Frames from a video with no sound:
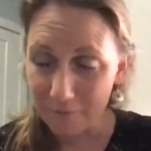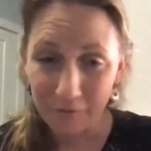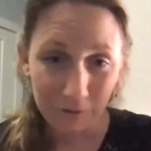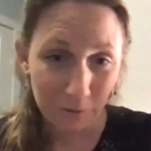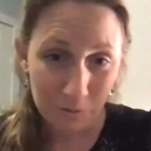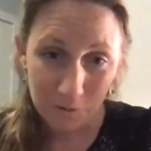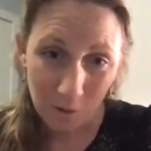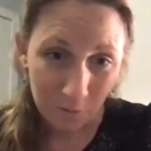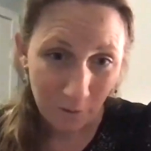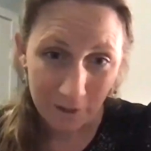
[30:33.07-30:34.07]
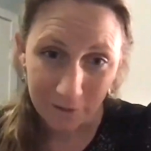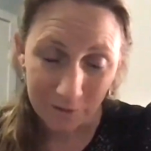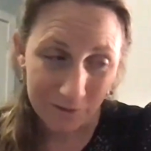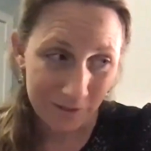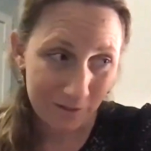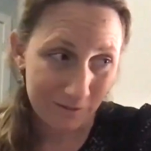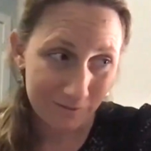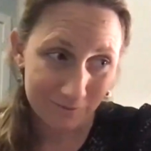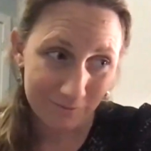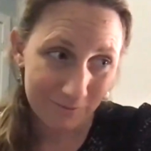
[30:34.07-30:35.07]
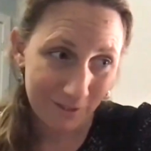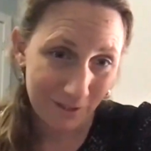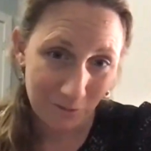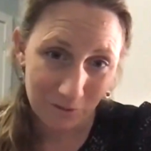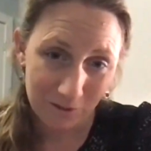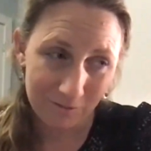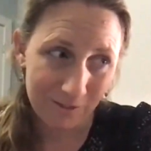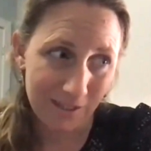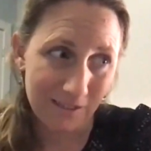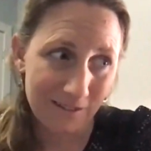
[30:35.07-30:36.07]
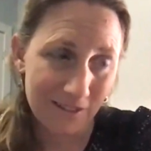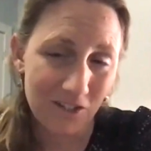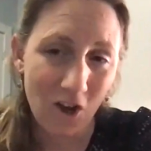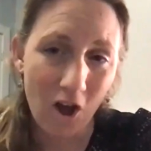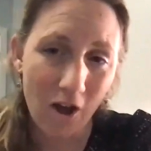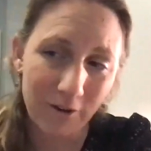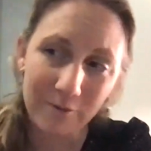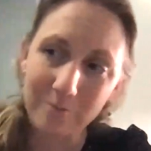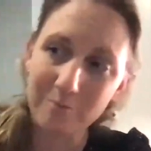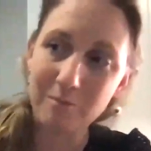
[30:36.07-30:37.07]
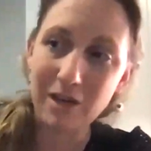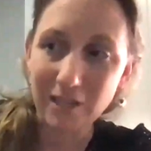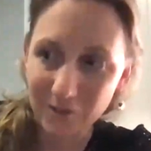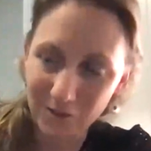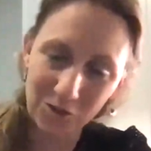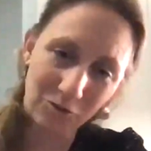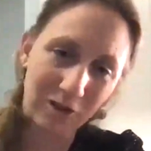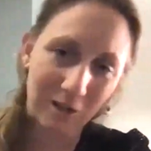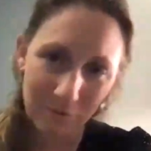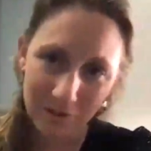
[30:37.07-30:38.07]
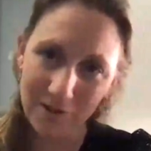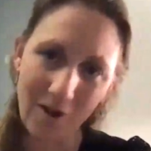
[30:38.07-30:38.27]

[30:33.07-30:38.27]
fellow songwriters and the non-mainstream, the